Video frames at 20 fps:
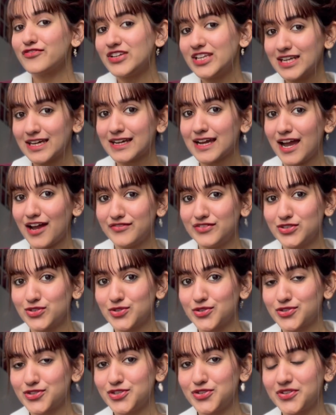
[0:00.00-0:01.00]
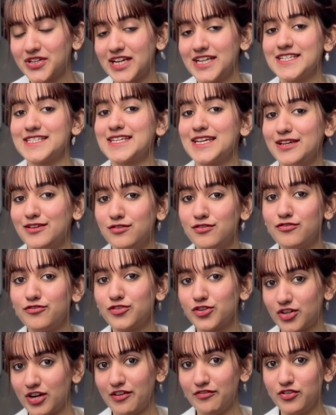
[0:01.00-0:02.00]
feel like I haven't talked to you guys in
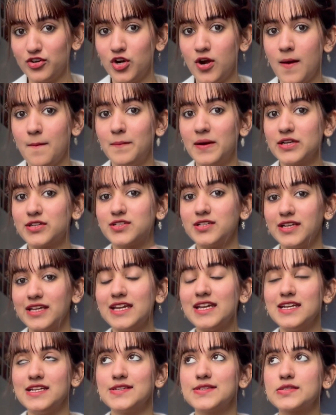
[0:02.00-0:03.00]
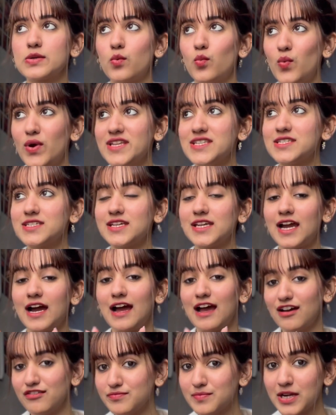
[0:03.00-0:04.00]
forever, but today is Wednesday. I
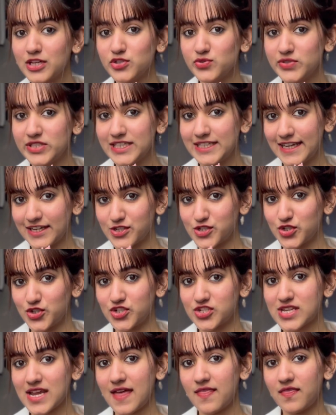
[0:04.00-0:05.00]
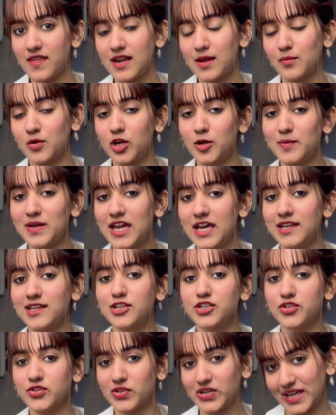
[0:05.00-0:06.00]
have my uni lectures and then I'm going to be
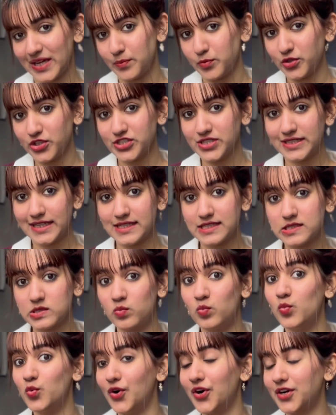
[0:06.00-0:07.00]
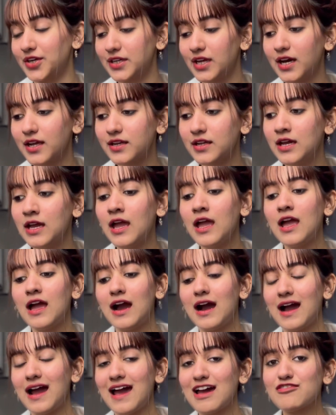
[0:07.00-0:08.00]
heading to the library to get some work done.
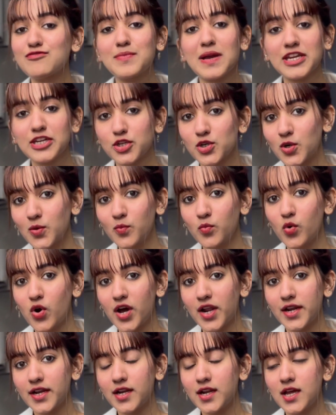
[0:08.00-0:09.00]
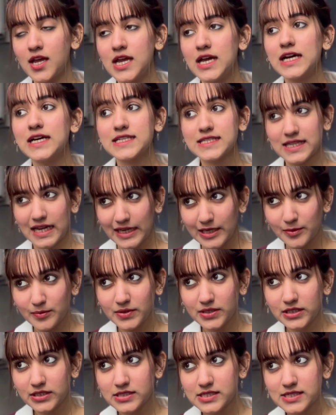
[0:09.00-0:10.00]
I have my term one
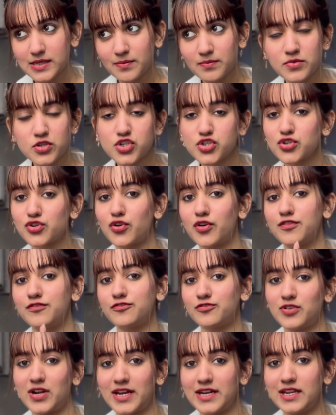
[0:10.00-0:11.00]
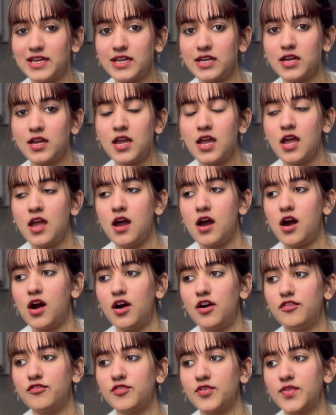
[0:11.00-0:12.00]
assignment submission on Friday
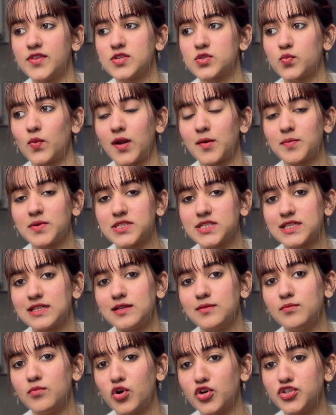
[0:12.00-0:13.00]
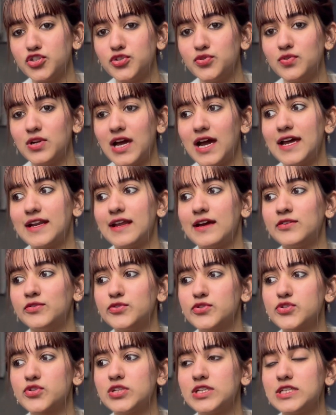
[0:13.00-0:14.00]
uh, for this one particular module and I
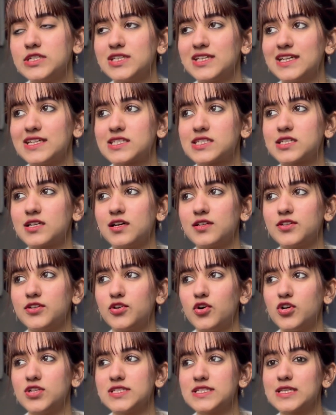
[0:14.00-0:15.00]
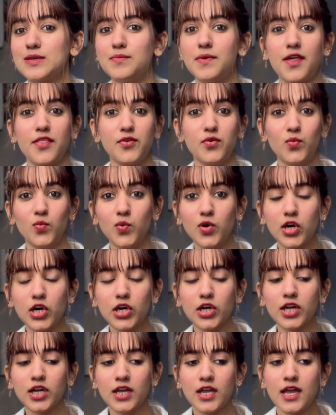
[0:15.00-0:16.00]
also need to get started on some other
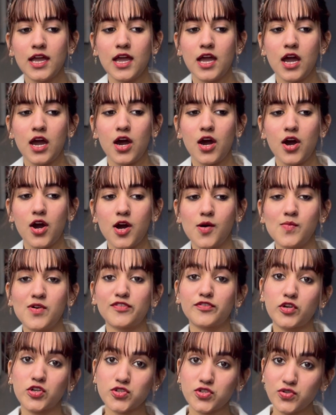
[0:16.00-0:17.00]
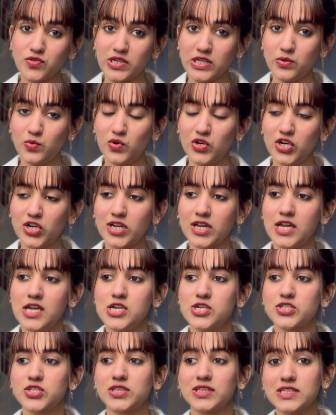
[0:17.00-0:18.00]
work um, of course uni work
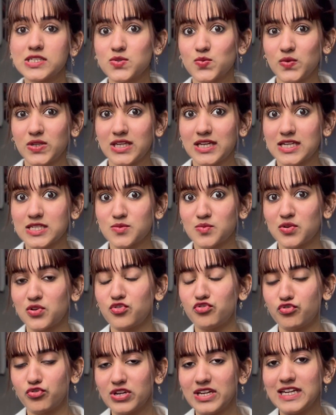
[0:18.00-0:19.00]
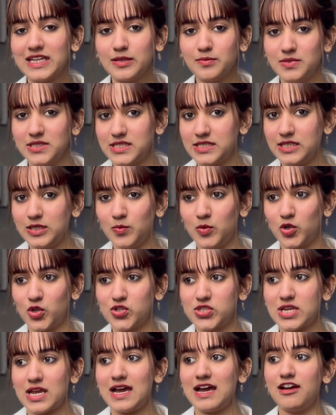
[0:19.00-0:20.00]
so this week has been really busy
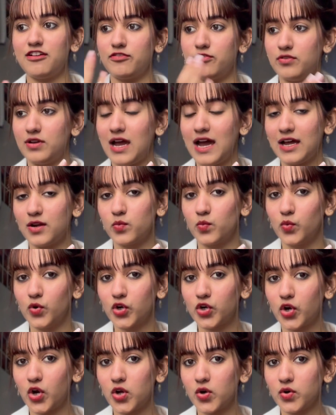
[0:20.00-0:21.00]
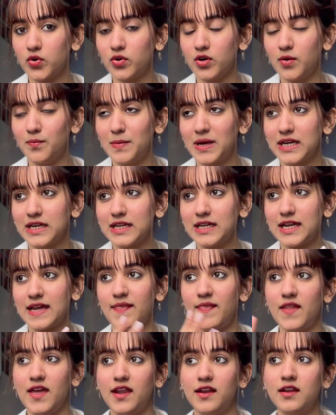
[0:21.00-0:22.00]
because I have had work on Monday
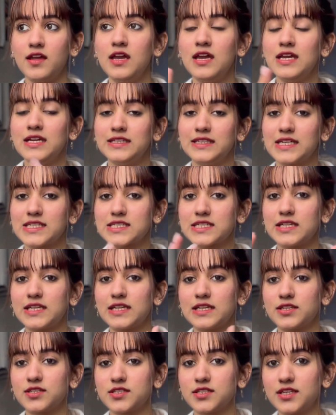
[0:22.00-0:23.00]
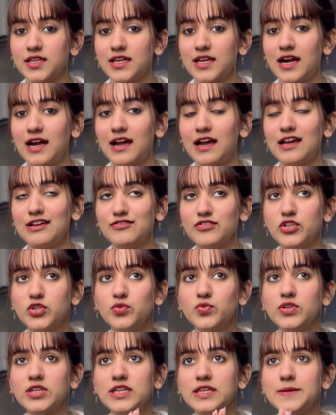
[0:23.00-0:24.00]
and then yesterday and today I have
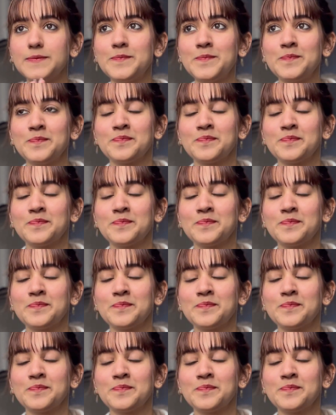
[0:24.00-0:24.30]
uni